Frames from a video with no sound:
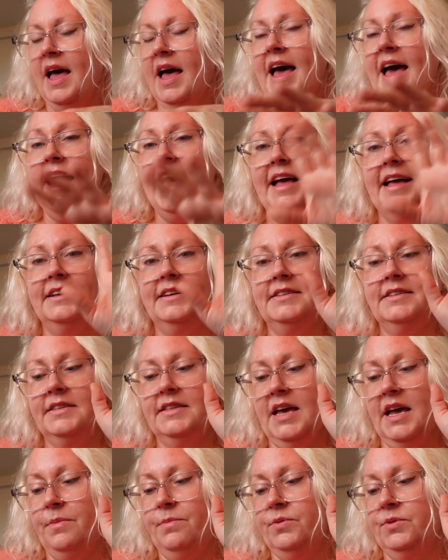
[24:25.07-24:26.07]
And
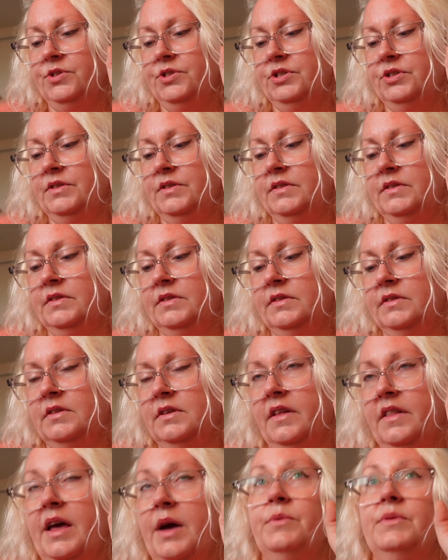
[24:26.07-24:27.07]
they
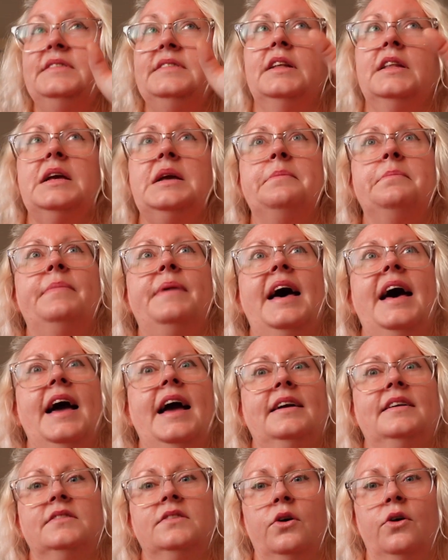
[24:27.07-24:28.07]
were selling
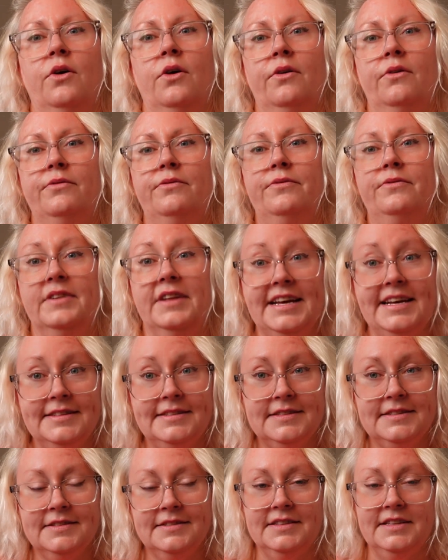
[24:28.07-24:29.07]
bags of
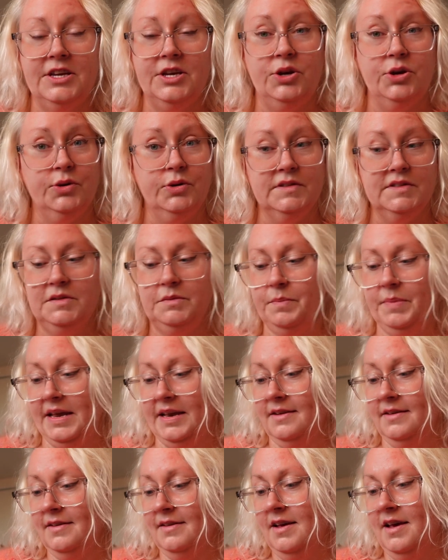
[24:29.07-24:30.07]
fleece that you could
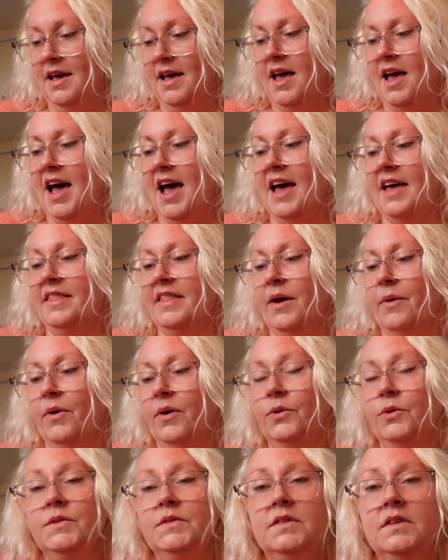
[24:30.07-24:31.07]
spin. And they were
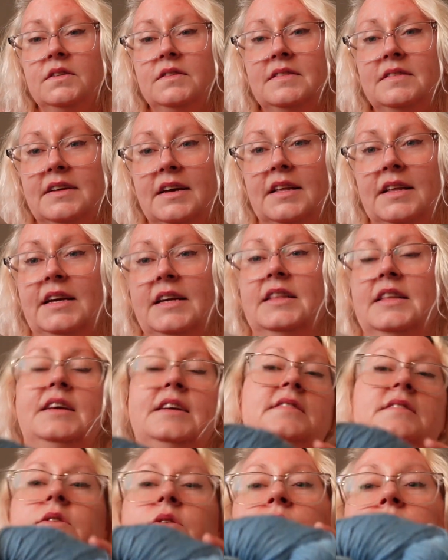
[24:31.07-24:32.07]
also selling
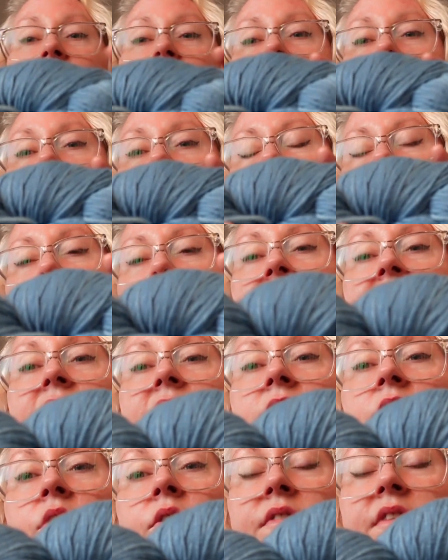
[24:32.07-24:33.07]
these gorgeous skeins of